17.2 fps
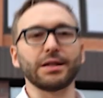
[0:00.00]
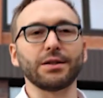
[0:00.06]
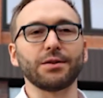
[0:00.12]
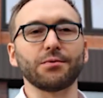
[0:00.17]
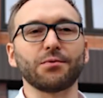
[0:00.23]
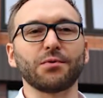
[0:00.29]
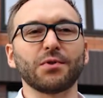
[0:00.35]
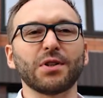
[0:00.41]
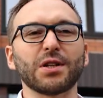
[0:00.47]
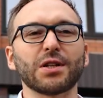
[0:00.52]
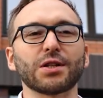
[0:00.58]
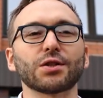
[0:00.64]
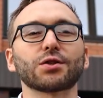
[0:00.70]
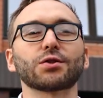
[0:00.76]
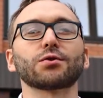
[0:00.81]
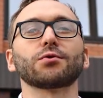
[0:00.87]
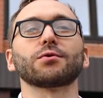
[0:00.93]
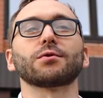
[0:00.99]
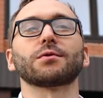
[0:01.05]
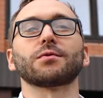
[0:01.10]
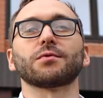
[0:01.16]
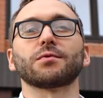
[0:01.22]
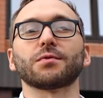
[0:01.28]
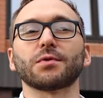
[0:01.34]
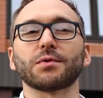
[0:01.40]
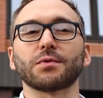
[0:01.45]
There's nothing wrong with that if
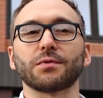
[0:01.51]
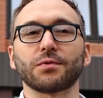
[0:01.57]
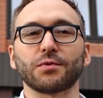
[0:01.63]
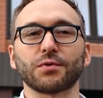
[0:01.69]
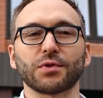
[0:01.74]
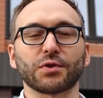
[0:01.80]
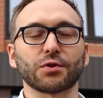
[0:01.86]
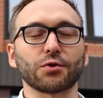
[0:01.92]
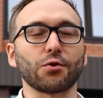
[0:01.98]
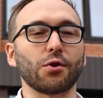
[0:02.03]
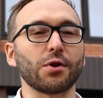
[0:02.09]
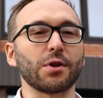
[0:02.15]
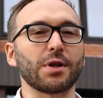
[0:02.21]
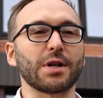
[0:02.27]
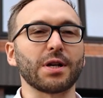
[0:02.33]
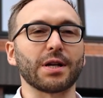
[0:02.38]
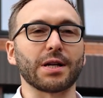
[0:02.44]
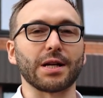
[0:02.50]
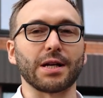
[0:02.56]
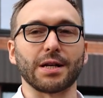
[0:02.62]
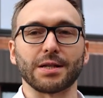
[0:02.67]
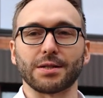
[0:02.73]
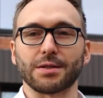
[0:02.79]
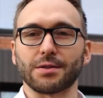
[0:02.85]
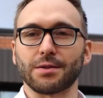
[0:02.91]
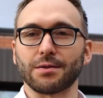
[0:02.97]
you have the experience,
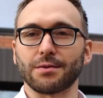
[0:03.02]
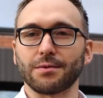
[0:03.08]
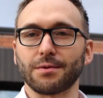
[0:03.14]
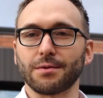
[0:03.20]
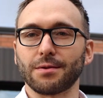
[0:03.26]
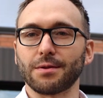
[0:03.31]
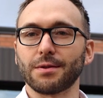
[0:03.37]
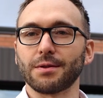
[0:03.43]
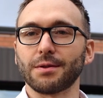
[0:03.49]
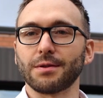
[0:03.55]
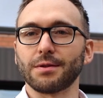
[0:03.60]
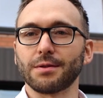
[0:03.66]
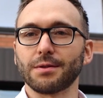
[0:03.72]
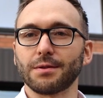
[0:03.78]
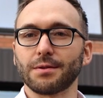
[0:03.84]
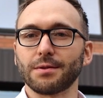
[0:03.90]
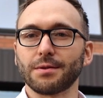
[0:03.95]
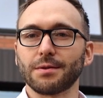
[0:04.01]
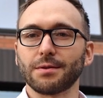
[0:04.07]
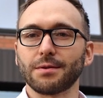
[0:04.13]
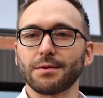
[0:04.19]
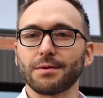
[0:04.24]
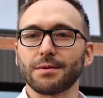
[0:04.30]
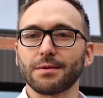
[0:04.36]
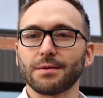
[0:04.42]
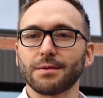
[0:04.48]
but if you've never done a
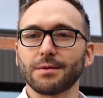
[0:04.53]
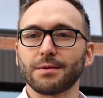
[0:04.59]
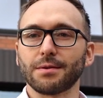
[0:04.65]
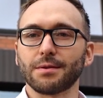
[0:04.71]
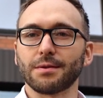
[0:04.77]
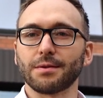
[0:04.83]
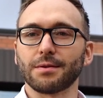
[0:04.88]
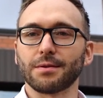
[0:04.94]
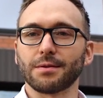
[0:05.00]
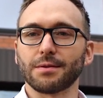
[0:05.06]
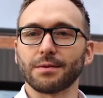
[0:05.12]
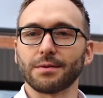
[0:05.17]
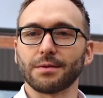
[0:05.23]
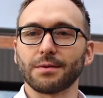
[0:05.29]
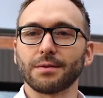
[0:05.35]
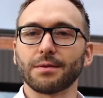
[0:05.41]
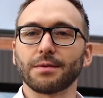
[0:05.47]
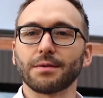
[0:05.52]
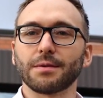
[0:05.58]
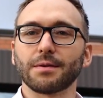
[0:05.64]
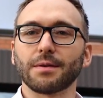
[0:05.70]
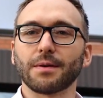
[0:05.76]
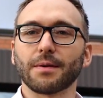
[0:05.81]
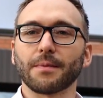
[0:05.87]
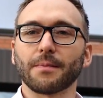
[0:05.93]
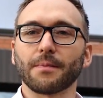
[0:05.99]
transaction before, if you've
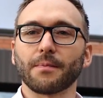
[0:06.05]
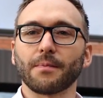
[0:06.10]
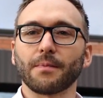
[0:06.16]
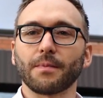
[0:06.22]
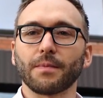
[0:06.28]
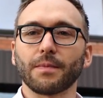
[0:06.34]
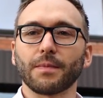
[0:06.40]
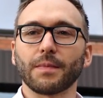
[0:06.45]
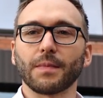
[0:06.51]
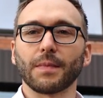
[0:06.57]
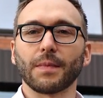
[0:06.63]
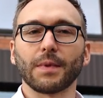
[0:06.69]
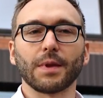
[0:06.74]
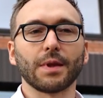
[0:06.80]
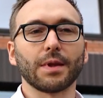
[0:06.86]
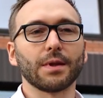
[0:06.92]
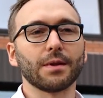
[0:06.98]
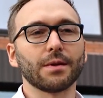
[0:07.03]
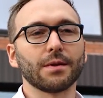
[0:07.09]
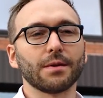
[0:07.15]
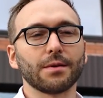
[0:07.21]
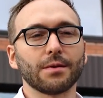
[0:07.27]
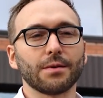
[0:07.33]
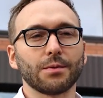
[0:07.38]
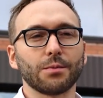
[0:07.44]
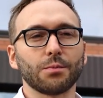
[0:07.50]
never been in the real
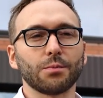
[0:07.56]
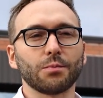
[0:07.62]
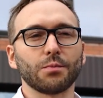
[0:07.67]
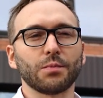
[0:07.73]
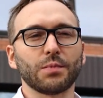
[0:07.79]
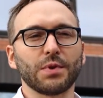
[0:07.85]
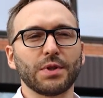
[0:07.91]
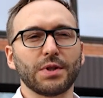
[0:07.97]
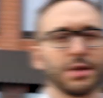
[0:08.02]
estate business in